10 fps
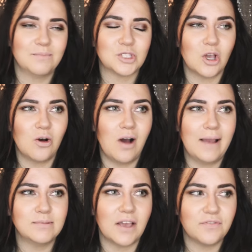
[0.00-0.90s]
So
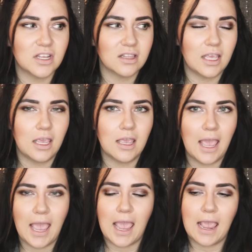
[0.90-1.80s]
I'm definitely
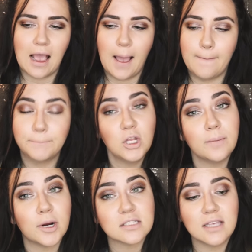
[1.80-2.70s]
a
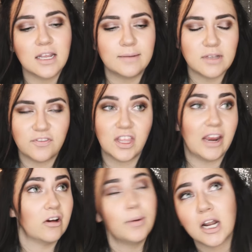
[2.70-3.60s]
beauty person. I'm definitely
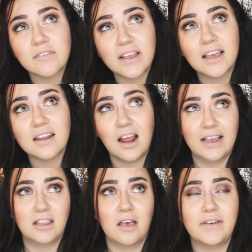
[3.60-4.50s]
a Harry Potter fan.
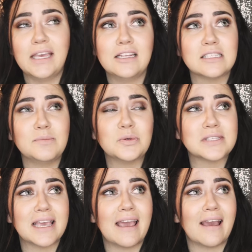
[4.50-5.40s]
I love 80s
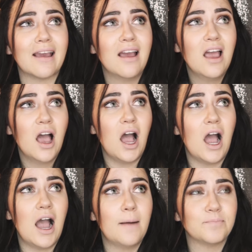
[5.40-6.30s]
music.
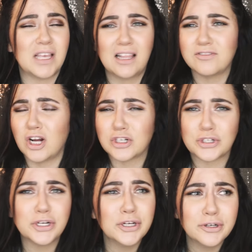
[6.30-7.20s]
I love
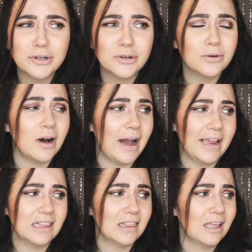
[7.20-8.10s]
Doctor Who.
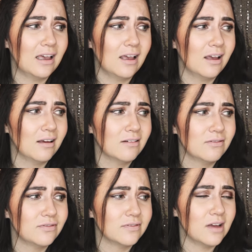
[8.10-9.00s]
I
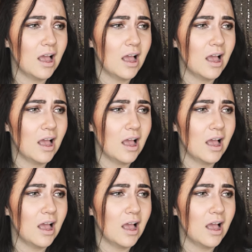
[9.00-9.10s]
love,